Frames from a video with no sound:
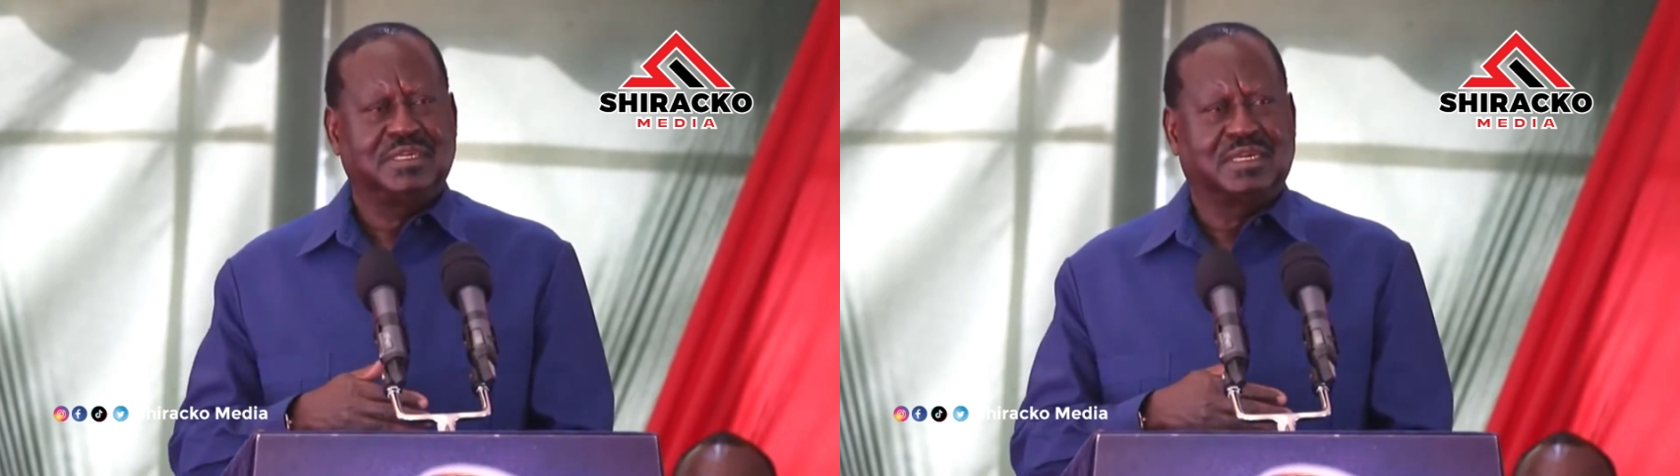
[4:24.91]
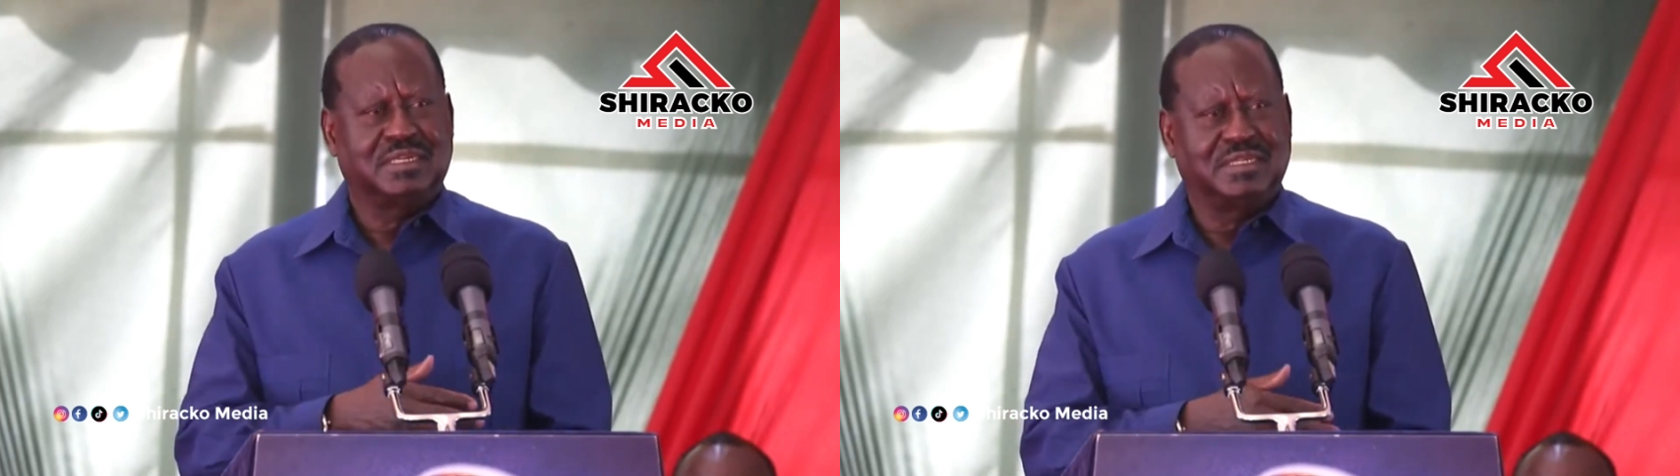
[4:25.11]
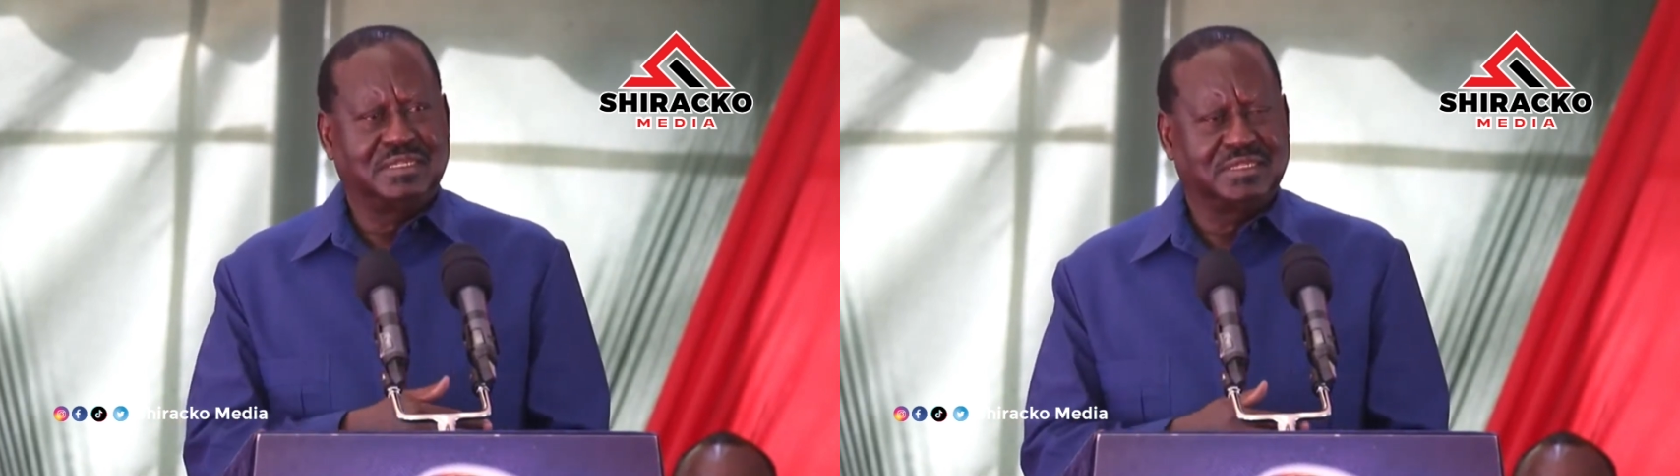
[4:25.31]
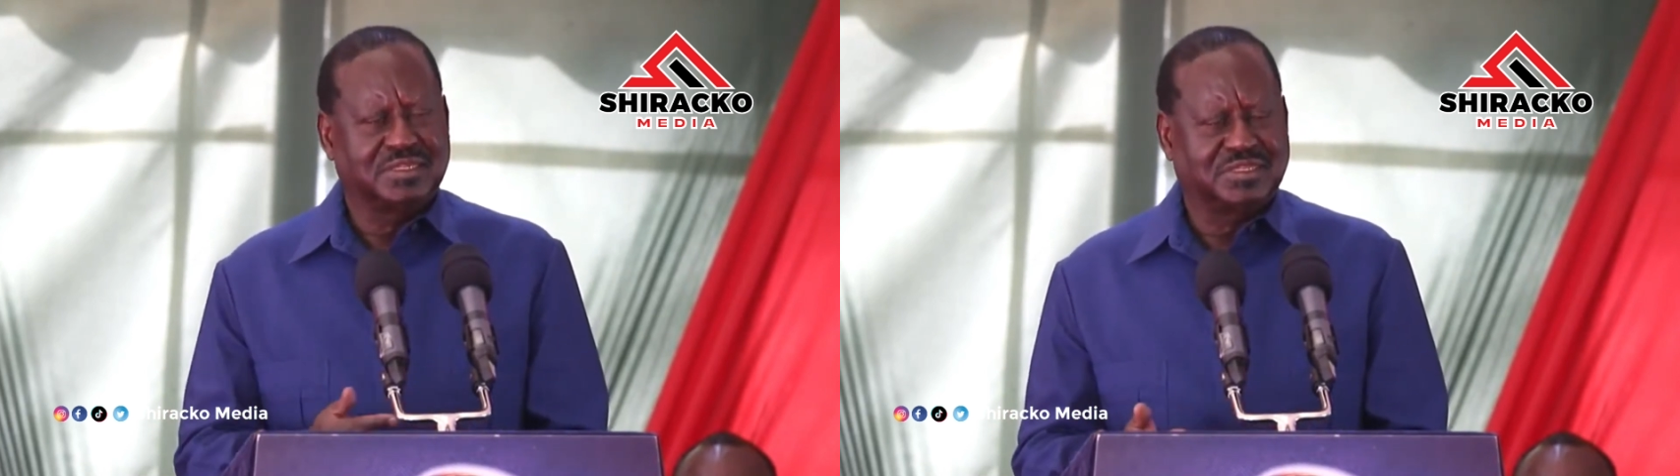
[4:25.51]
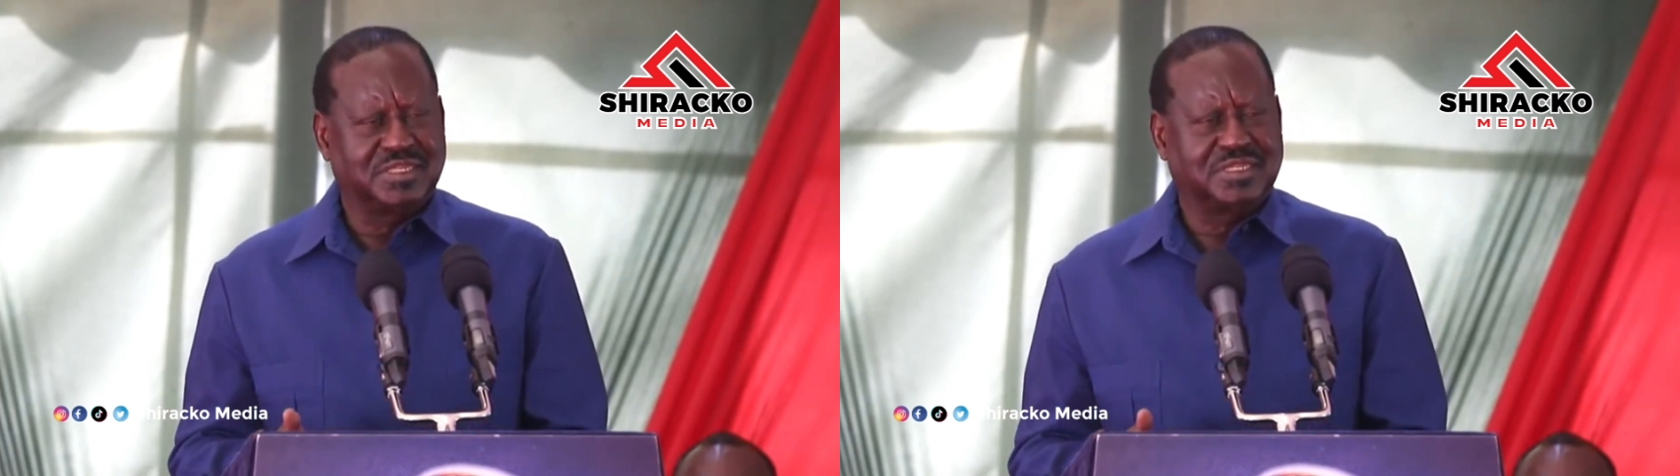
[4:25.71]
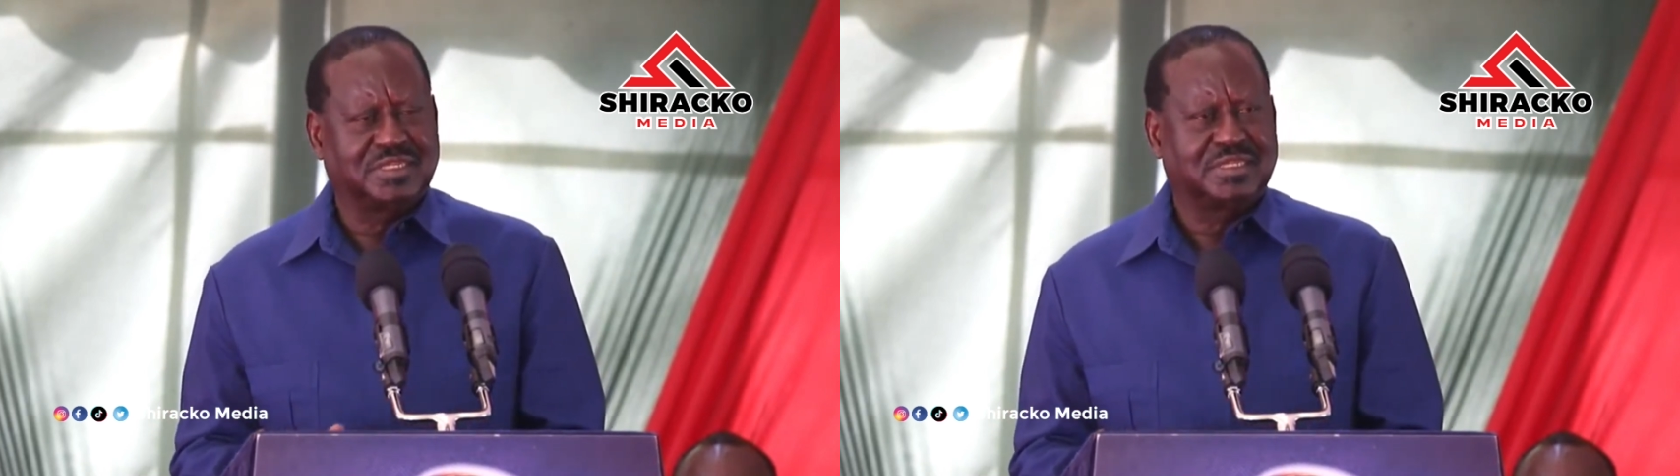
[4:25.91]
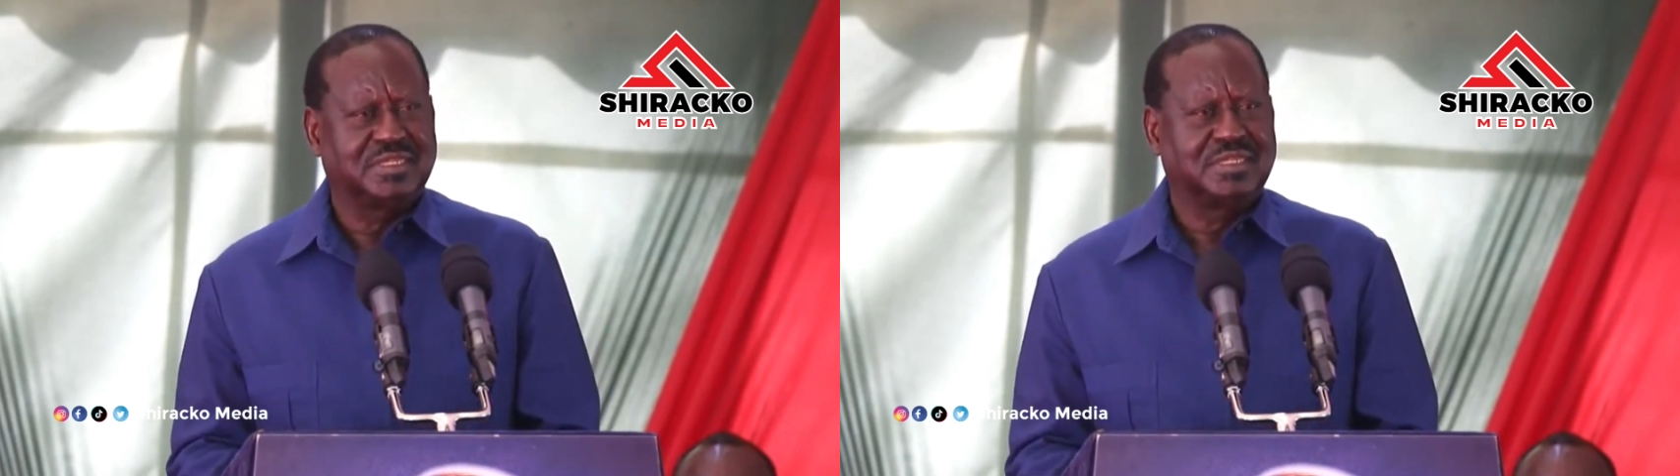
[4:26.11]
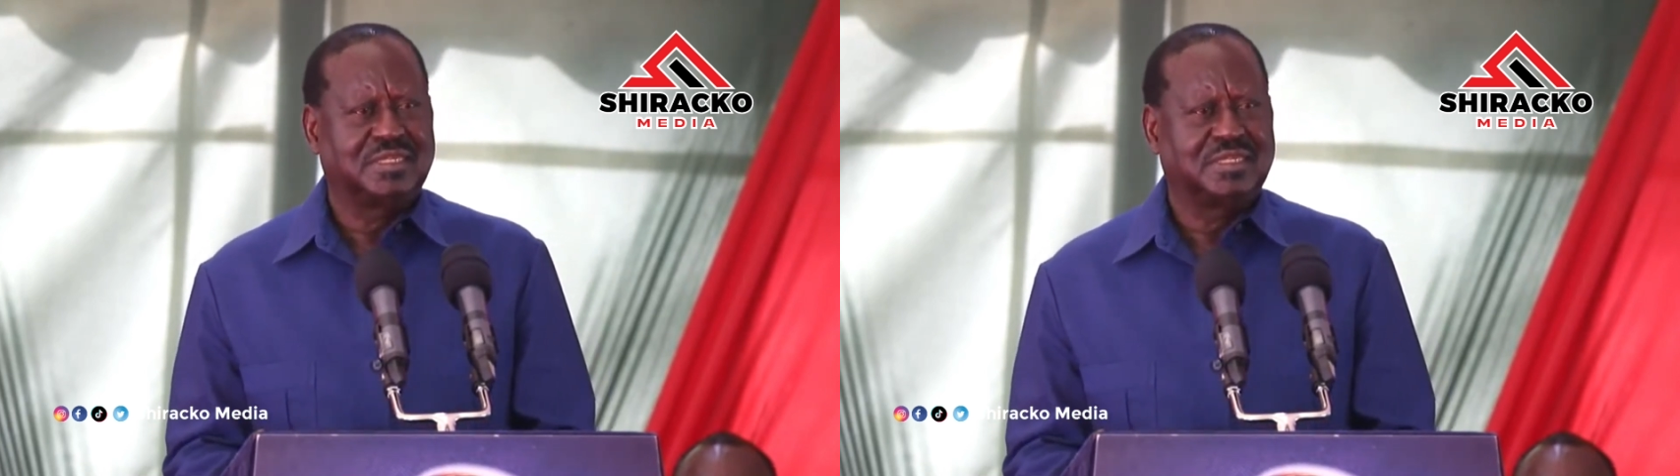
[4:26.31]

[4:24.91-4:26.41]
cleaning the streets,